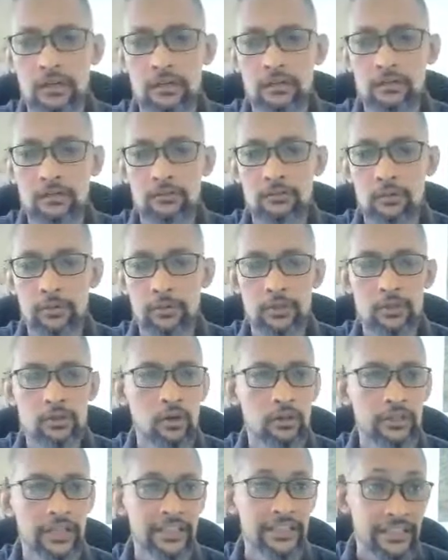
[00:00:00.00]
What we call
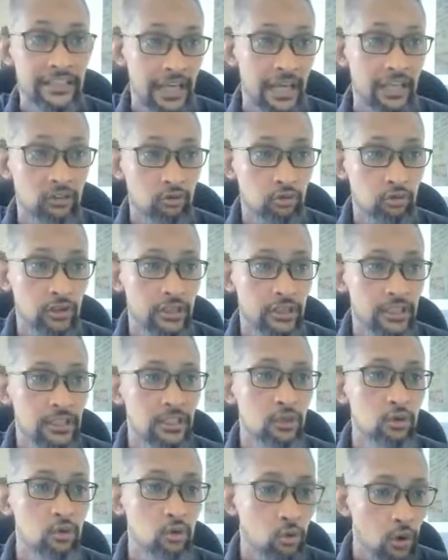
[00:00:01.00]
that naturally
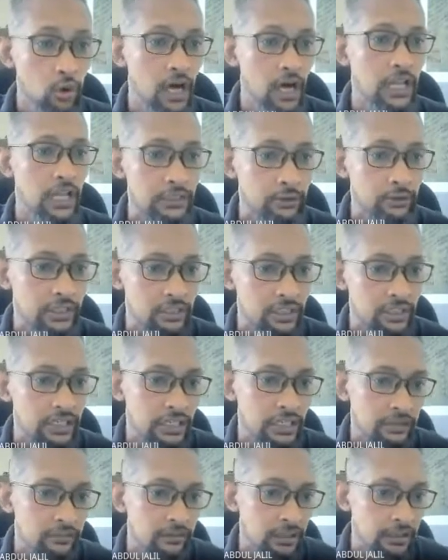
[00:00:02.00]
while you actually
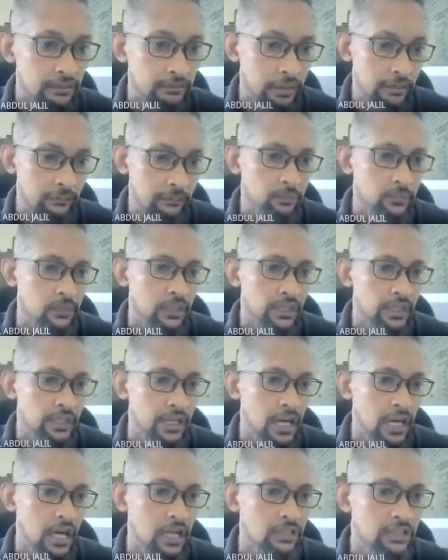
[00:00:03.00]
develop them. Okay,
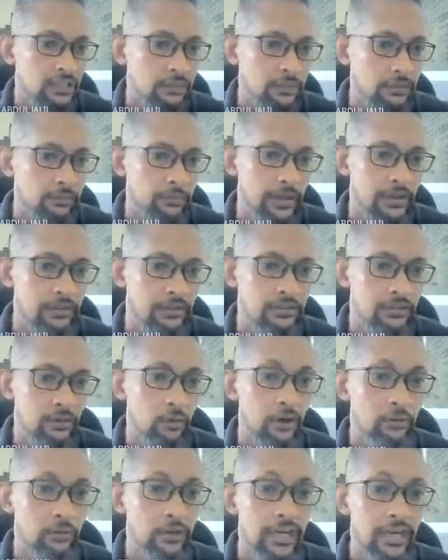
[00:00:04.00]
ultimate pencil, what
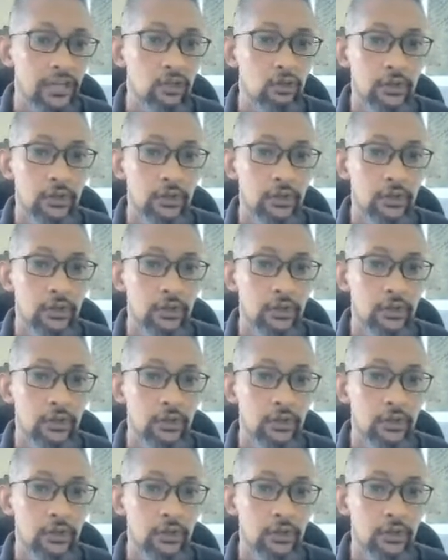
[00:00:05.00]
we can do with